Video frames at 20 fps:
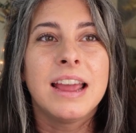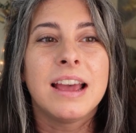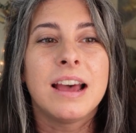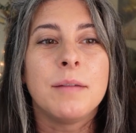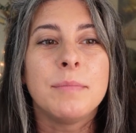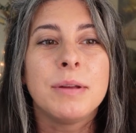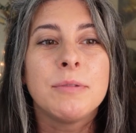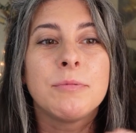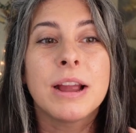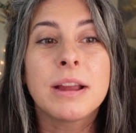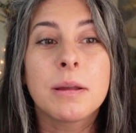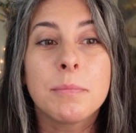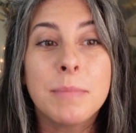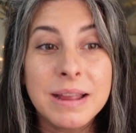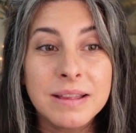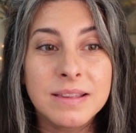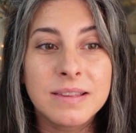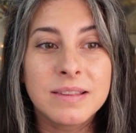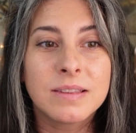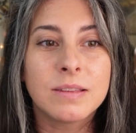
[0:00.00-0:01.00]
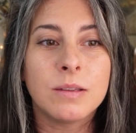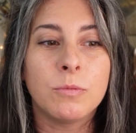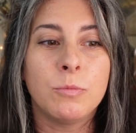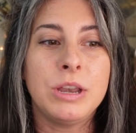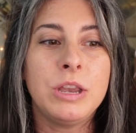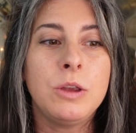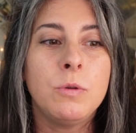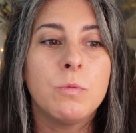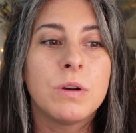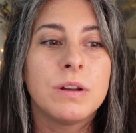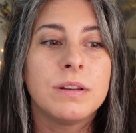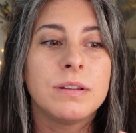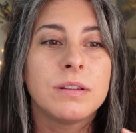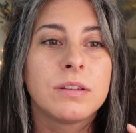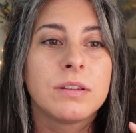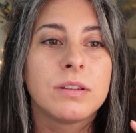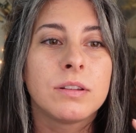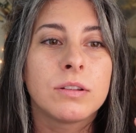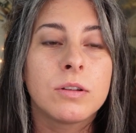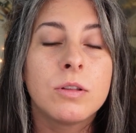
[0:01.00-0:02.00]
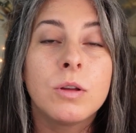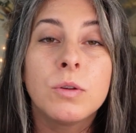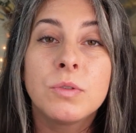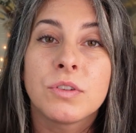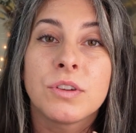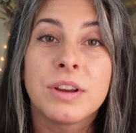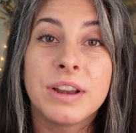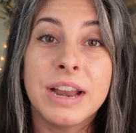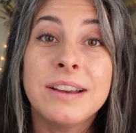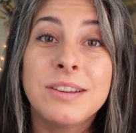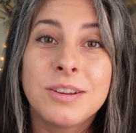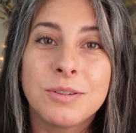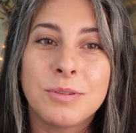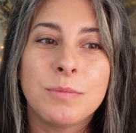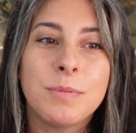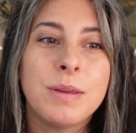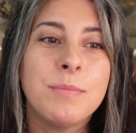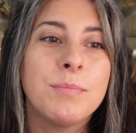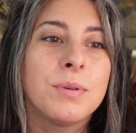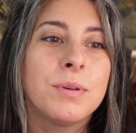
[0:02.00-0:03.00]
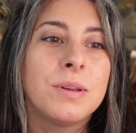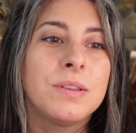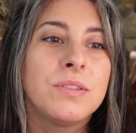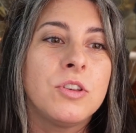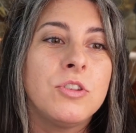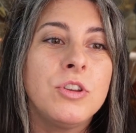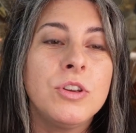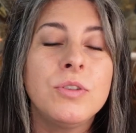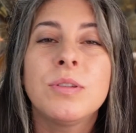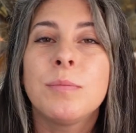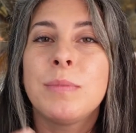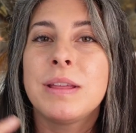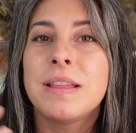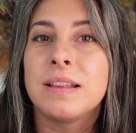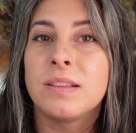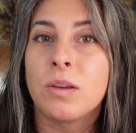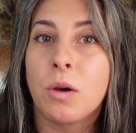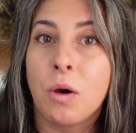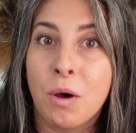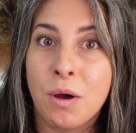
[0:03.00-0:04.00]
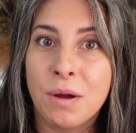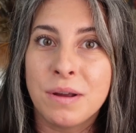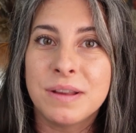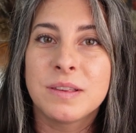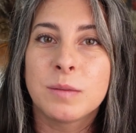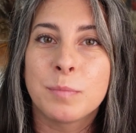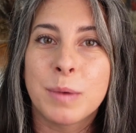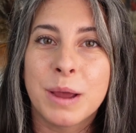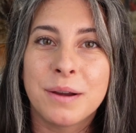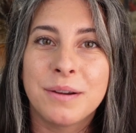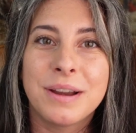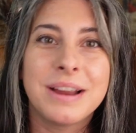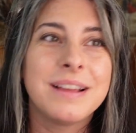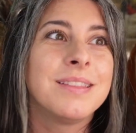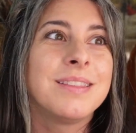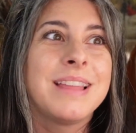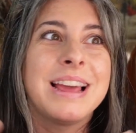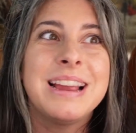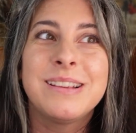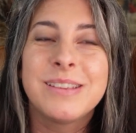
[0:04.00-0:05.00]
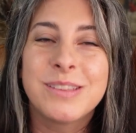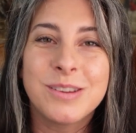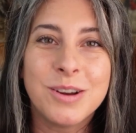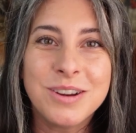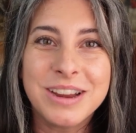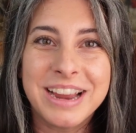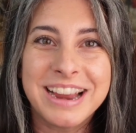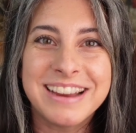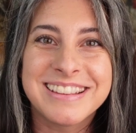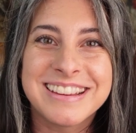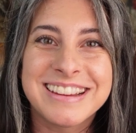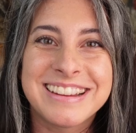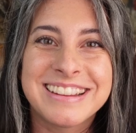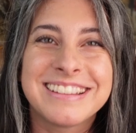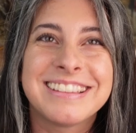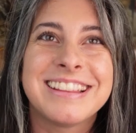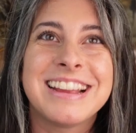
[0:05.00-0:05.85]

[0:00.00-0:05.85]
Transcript: it recommends, when you want closer connection with people, is to do something that's awe-inspiring, like stargazing.